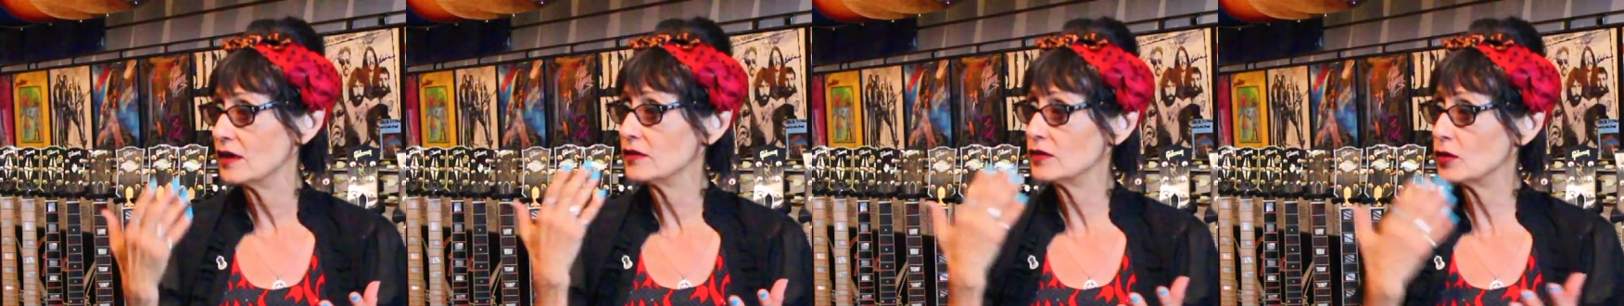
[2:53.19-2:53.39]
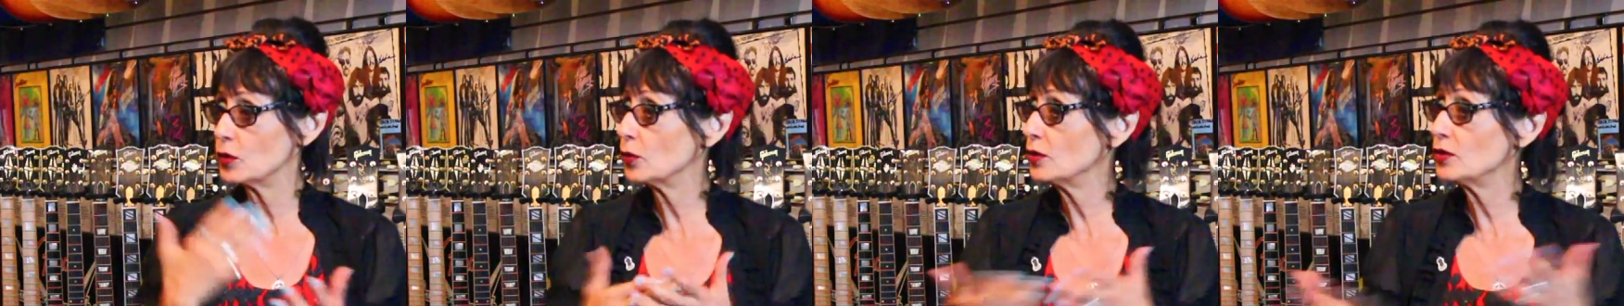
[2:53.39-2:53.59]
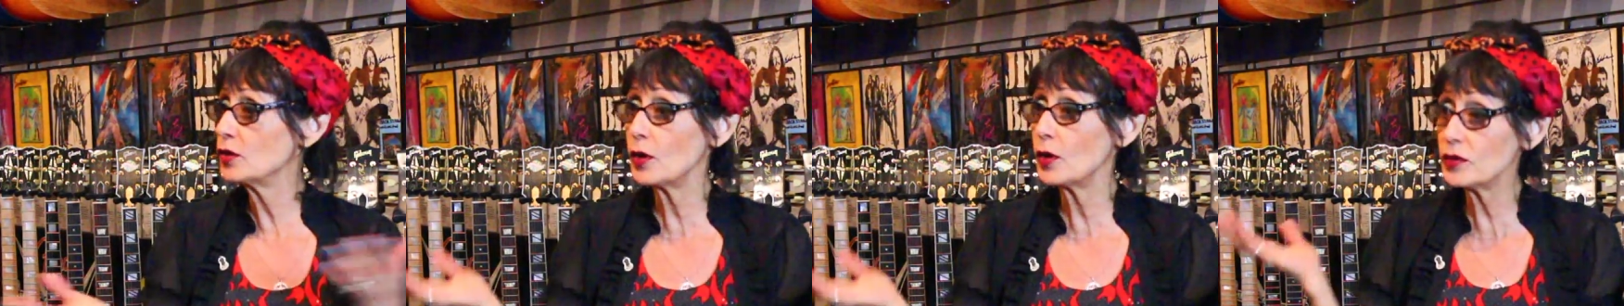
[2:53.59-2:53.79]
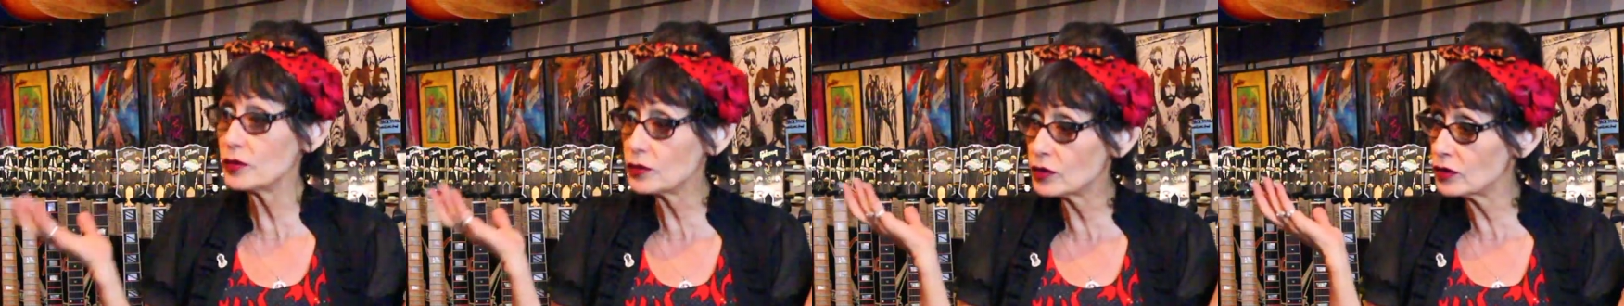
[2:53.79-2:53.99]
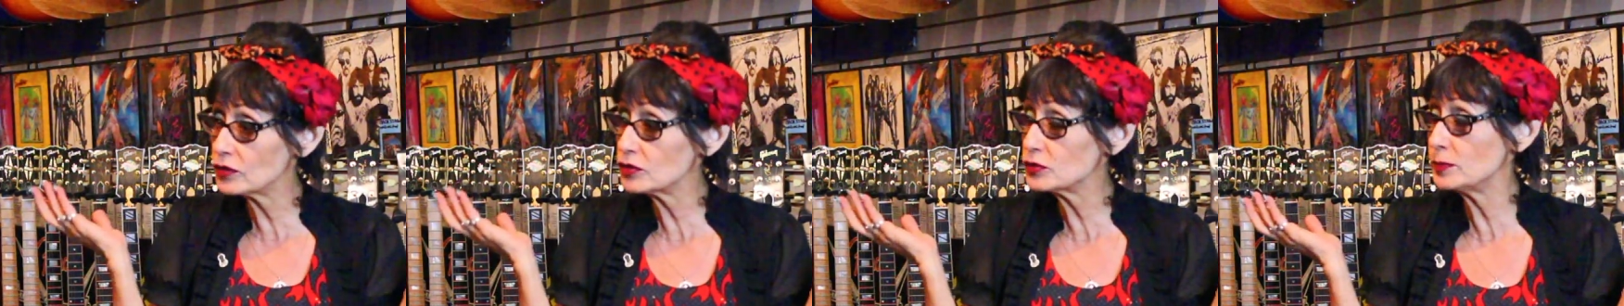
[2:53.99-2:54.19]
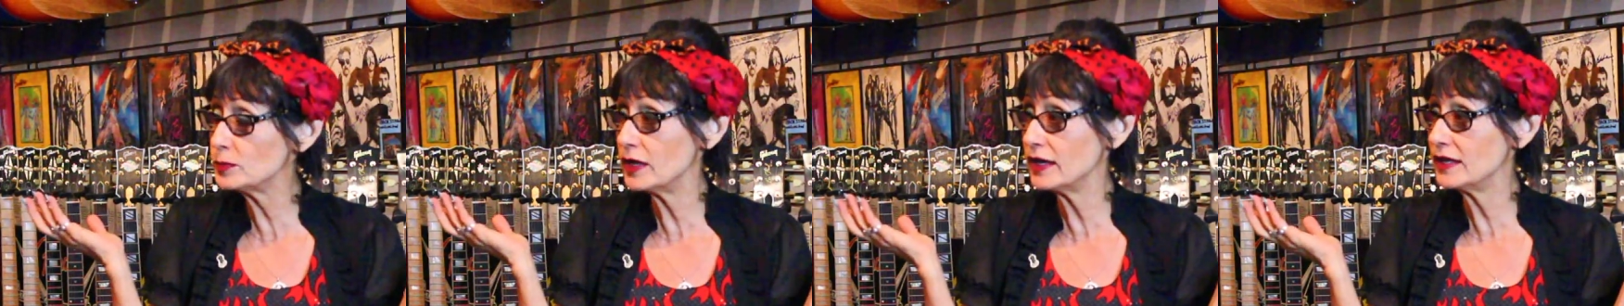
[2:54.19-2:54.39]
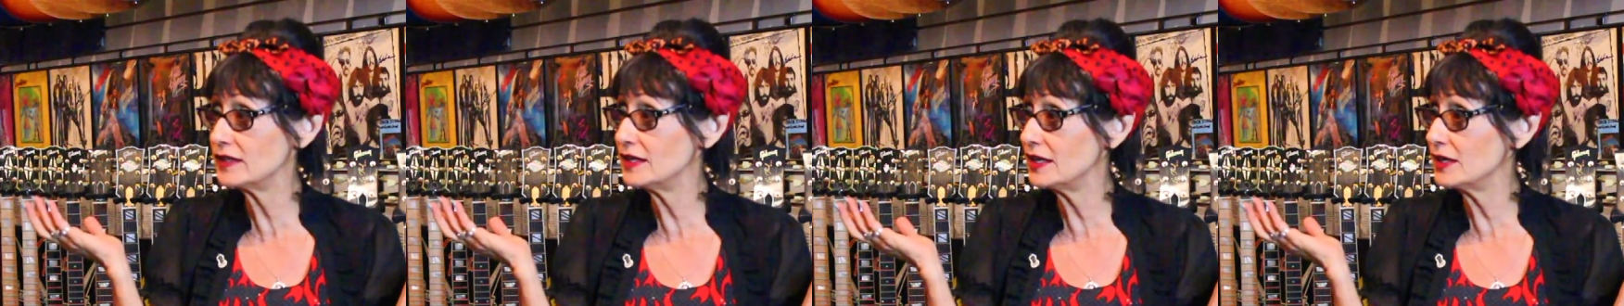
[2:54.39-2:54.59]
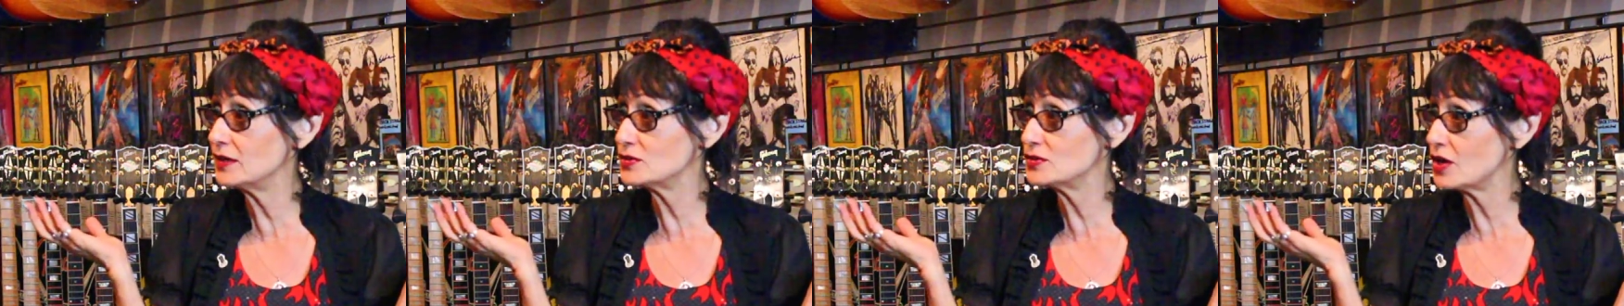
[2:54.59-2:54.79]
there were no other girls playing
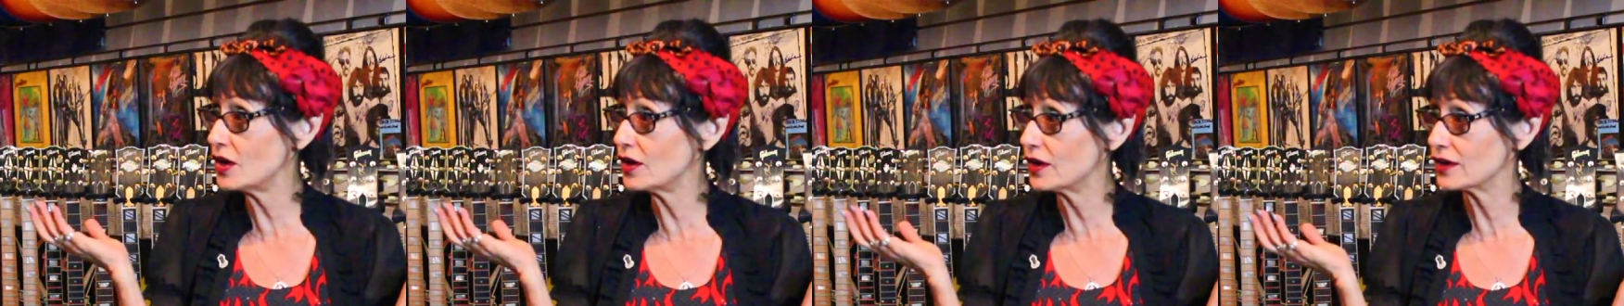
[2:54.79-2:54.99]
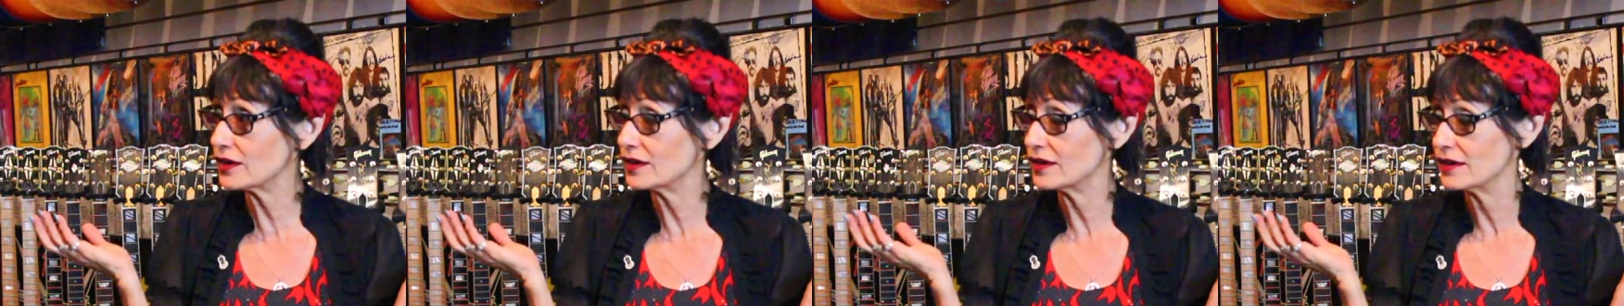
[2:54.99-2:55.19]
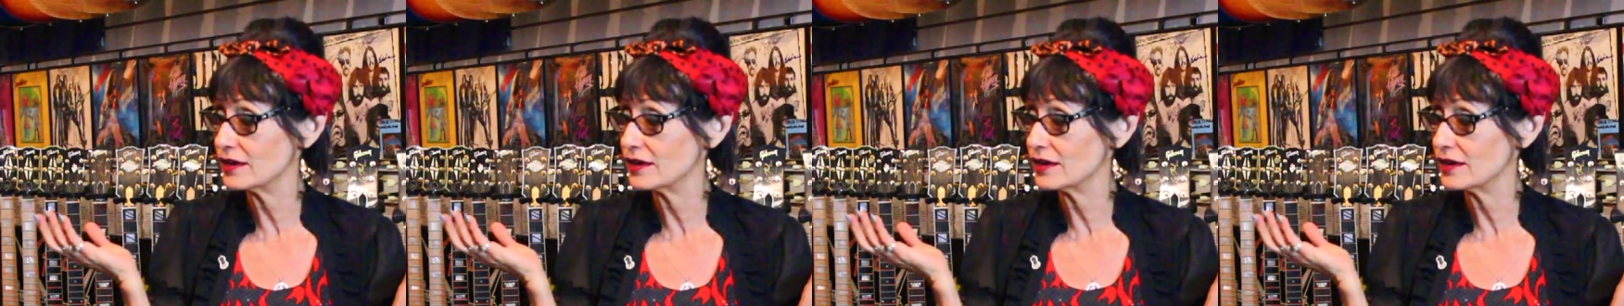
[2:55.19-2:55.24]
lead guitar.